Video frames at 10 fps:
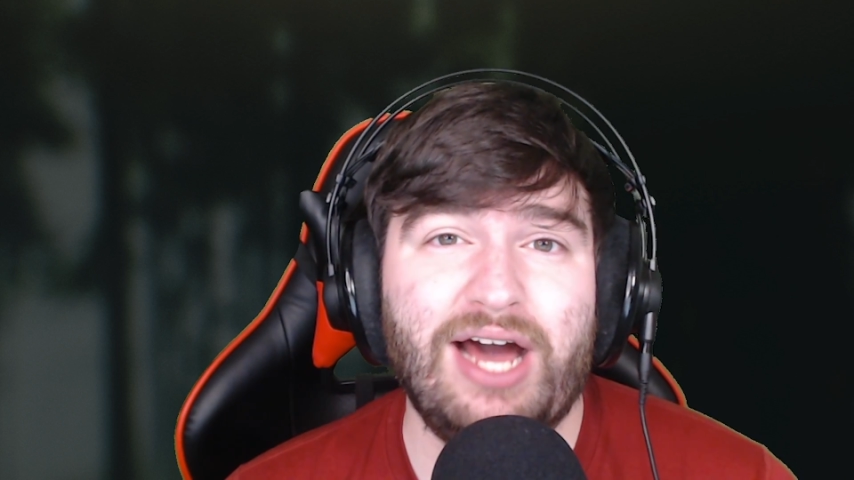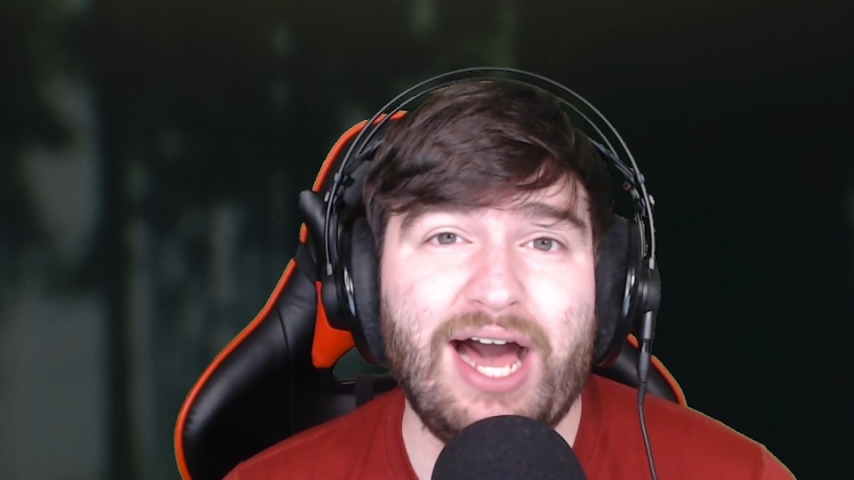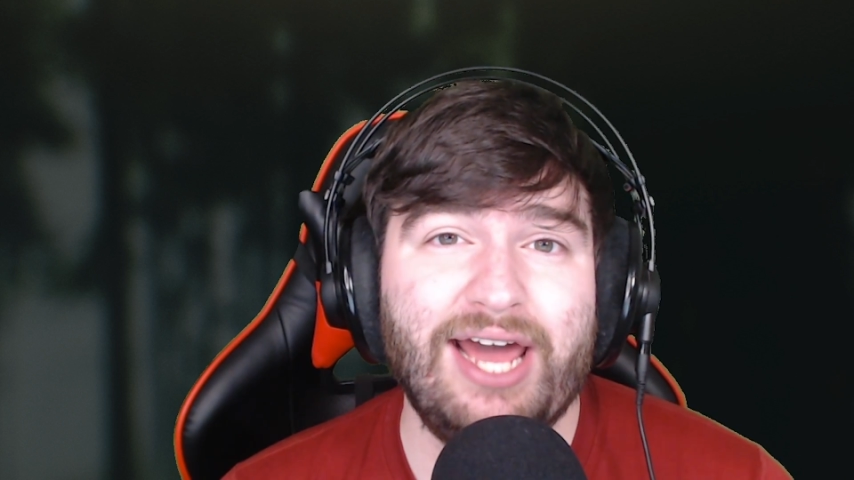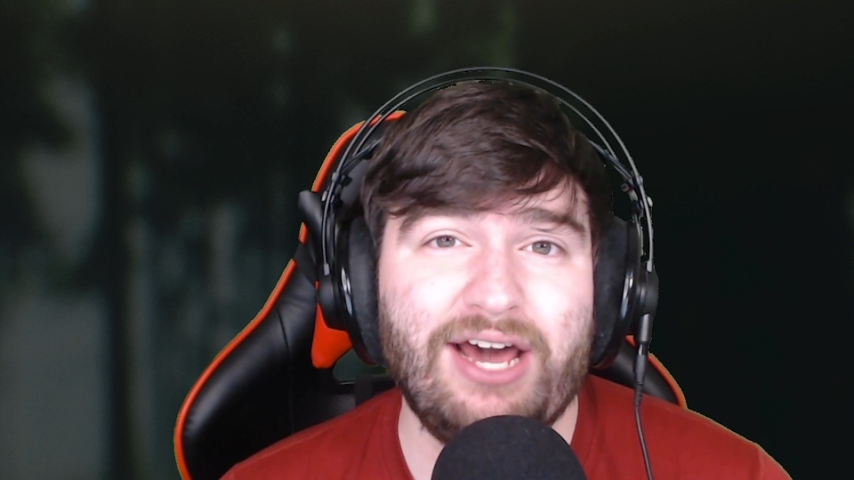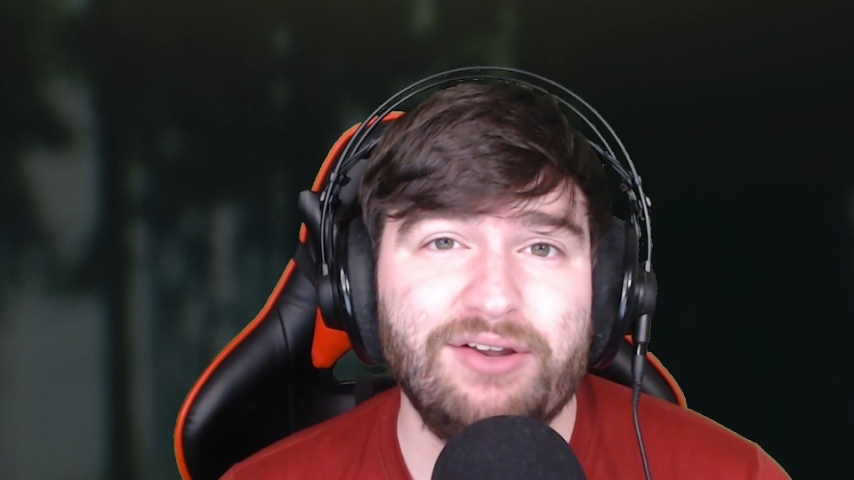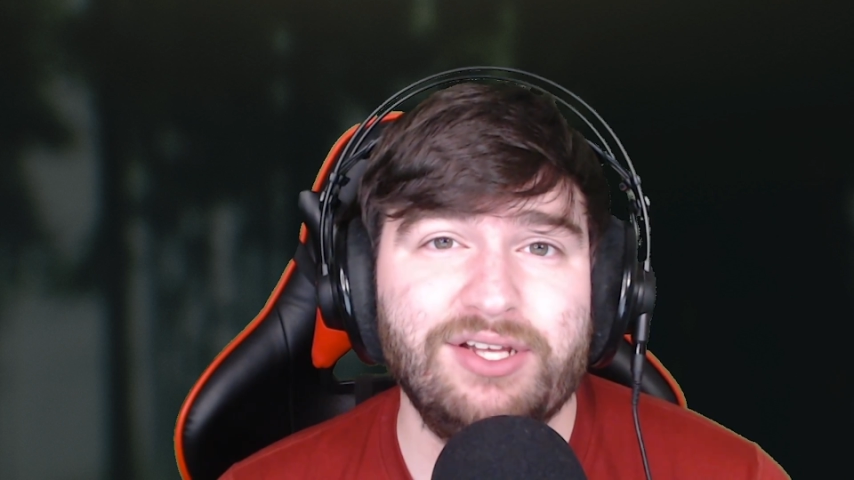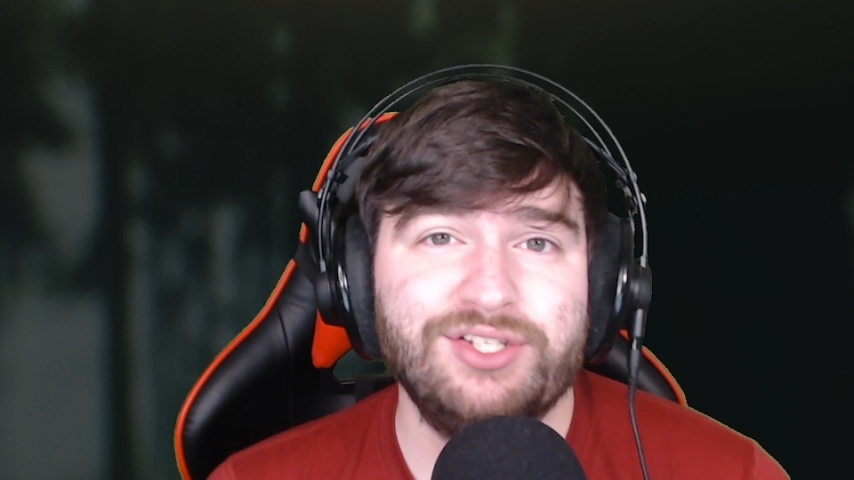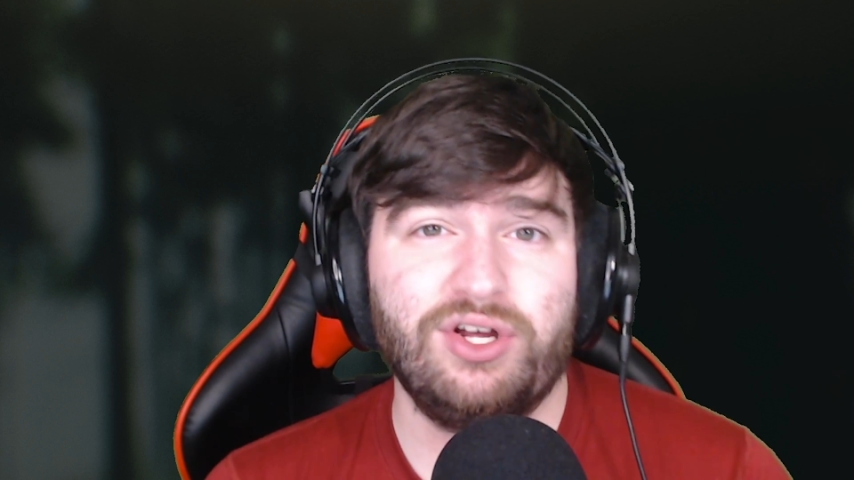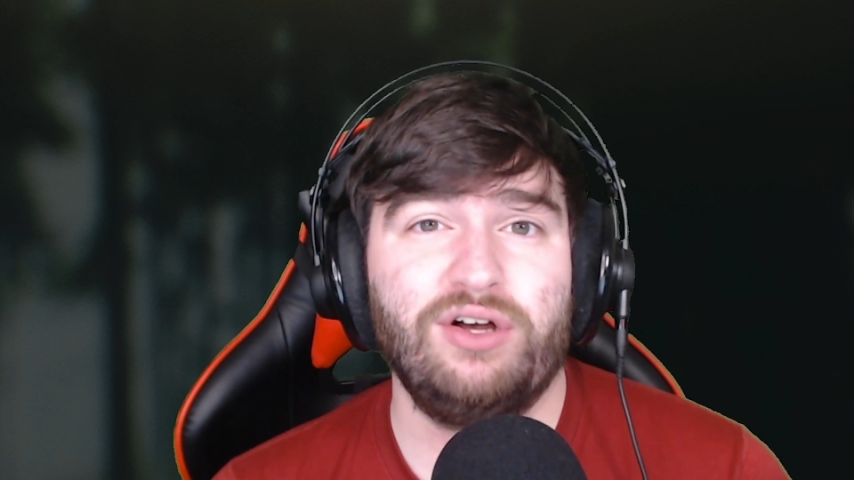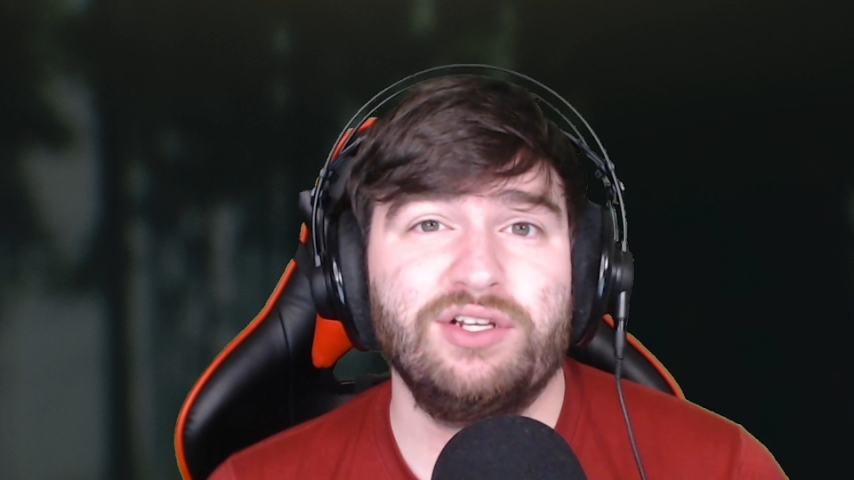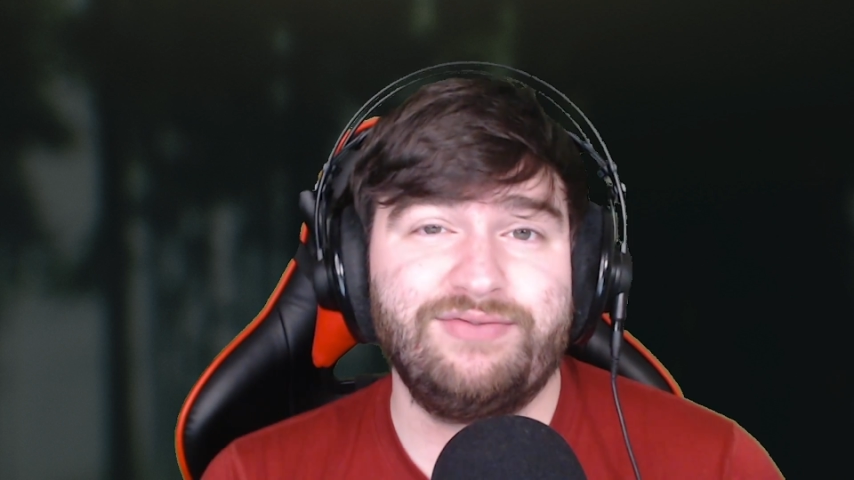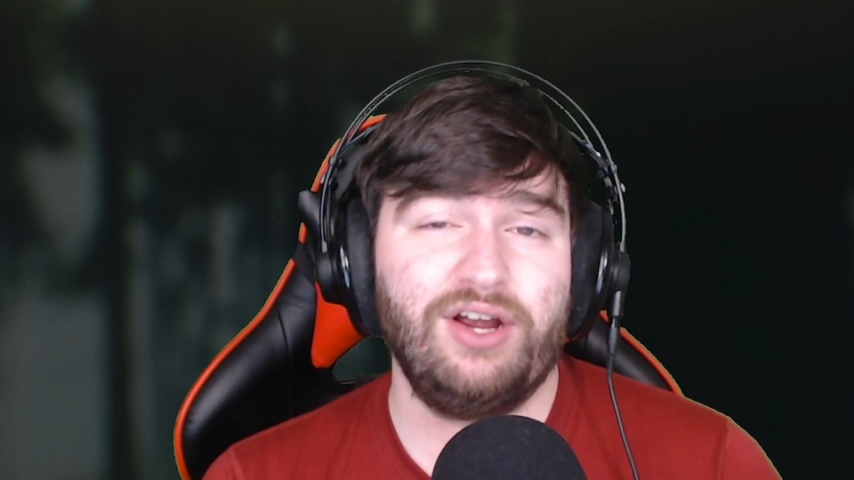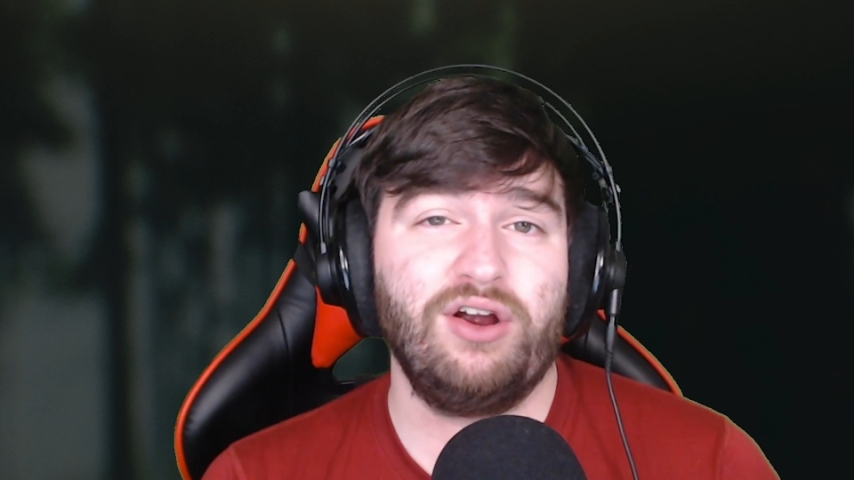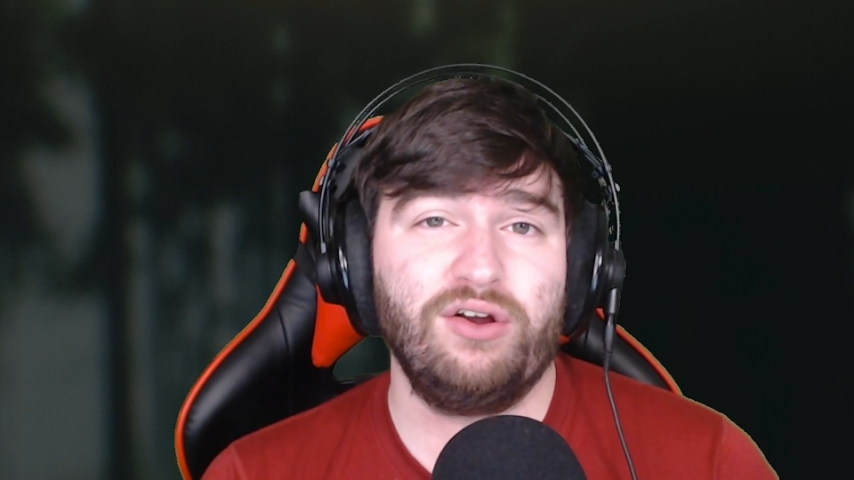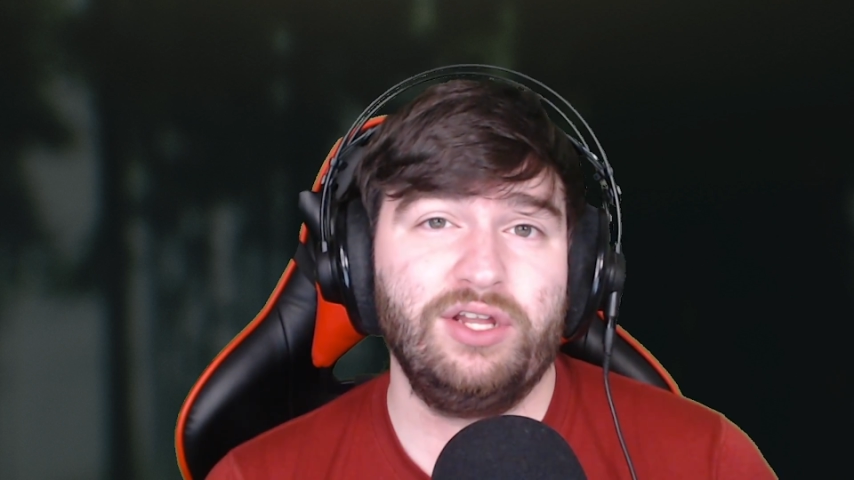hideout installs
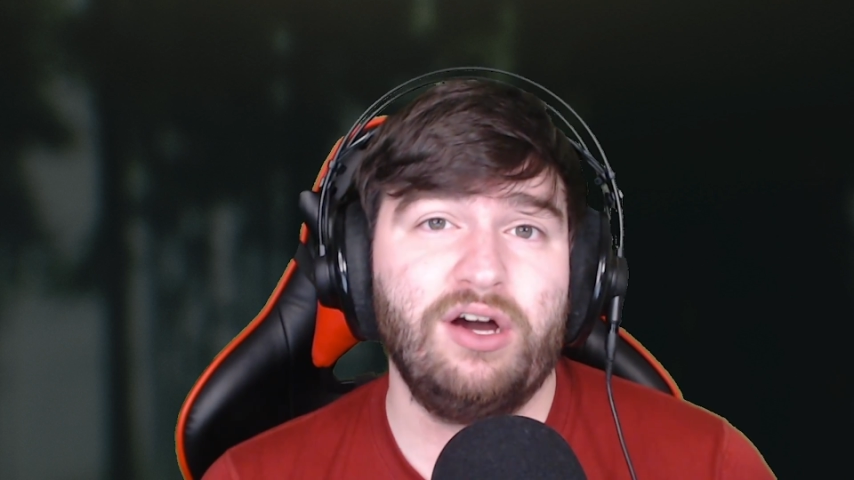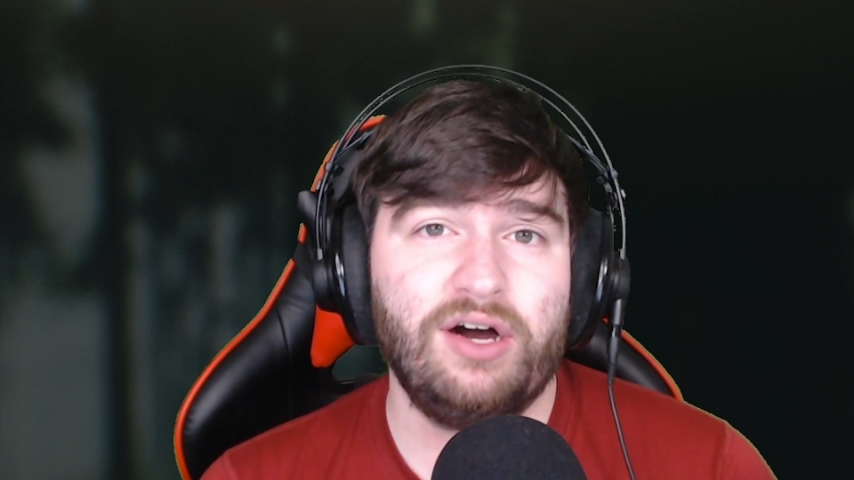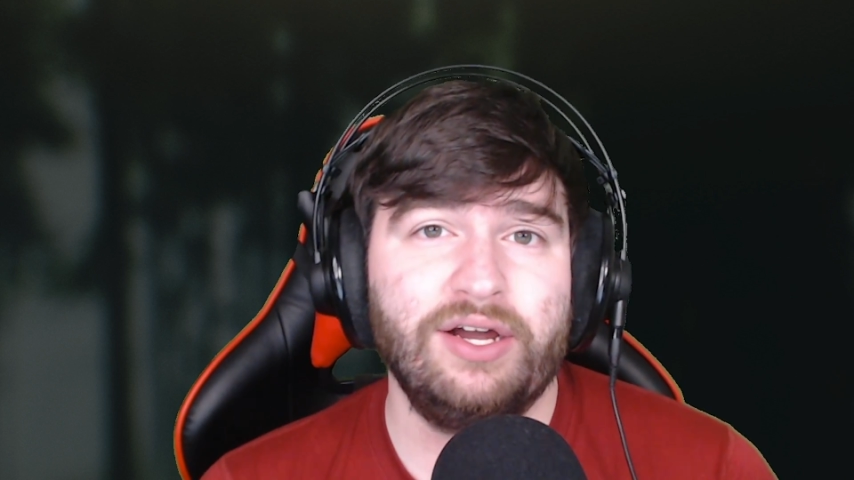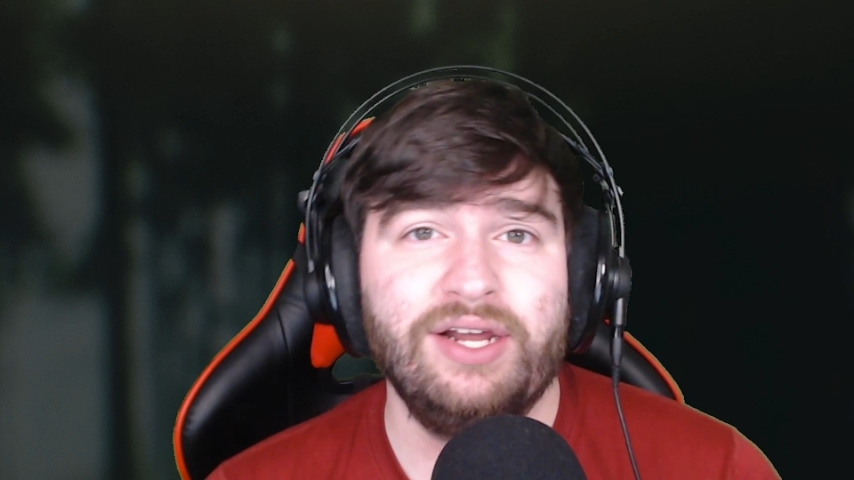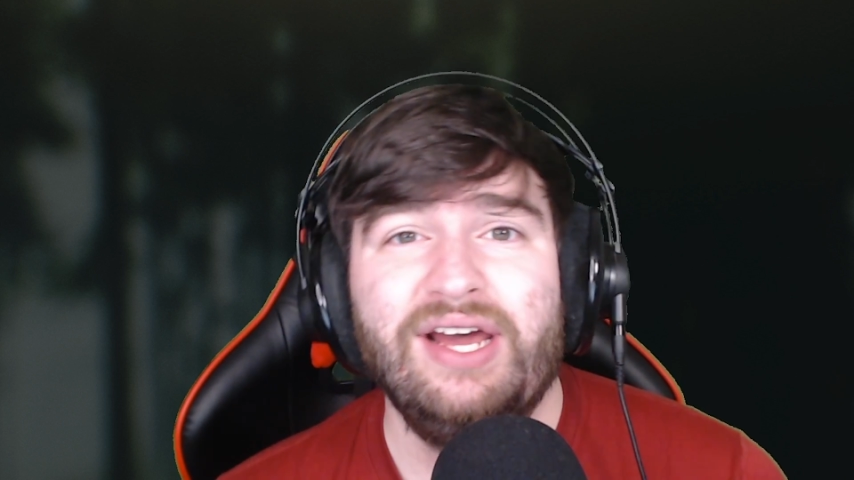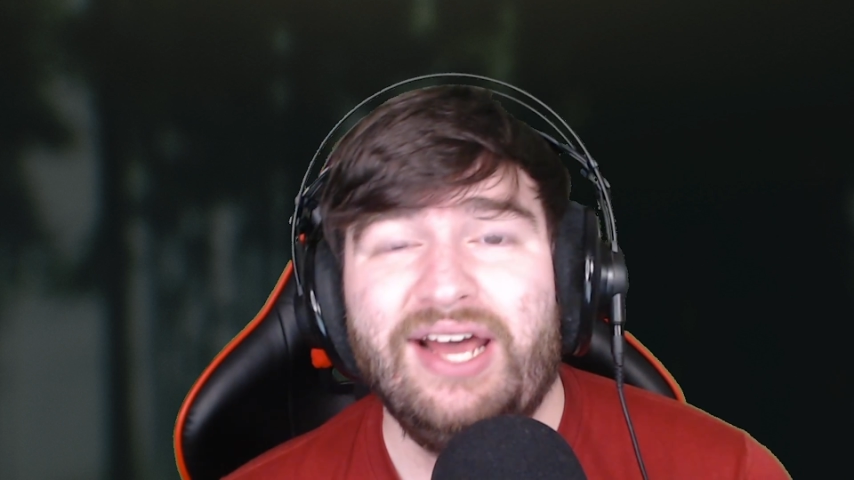very early on.